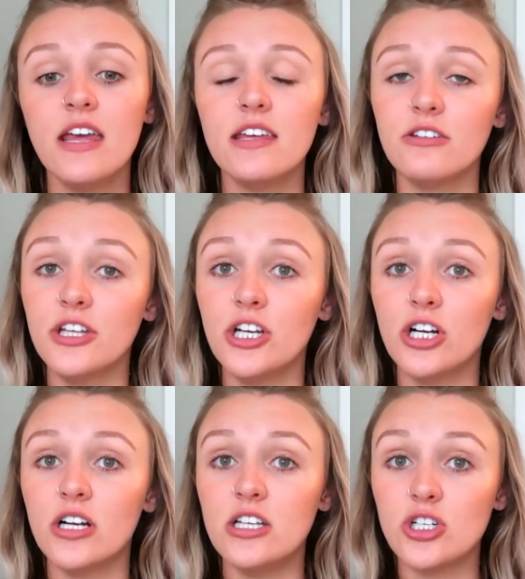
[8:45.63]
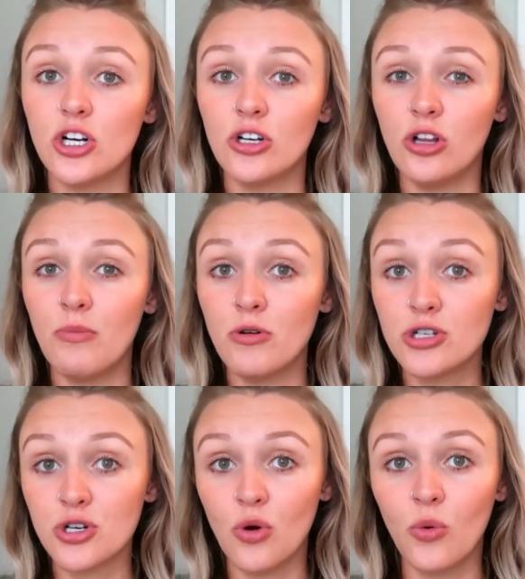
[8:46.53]
healing your internal
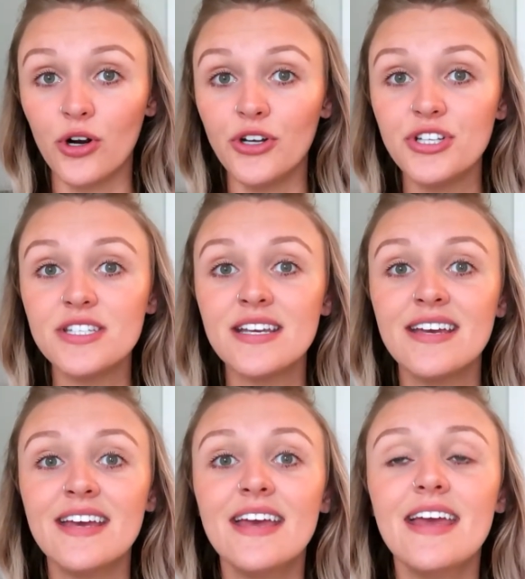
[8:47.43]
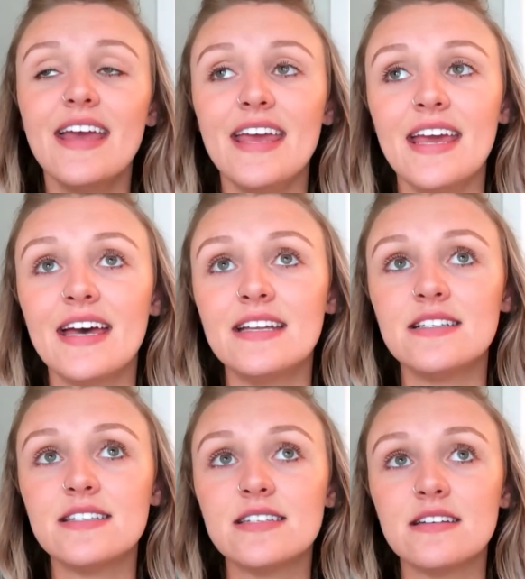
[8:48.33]
emotional world.
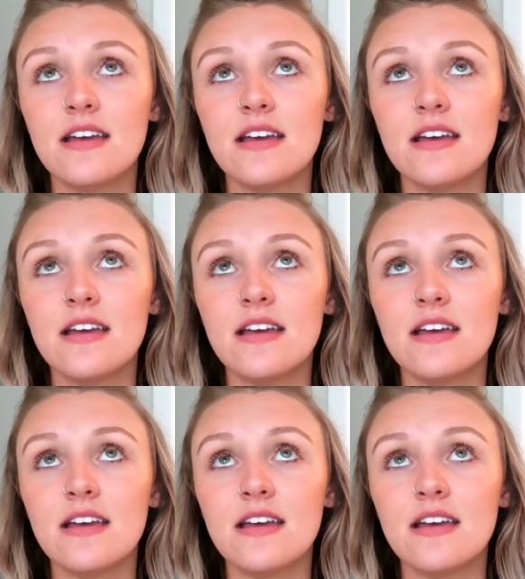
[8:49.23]
And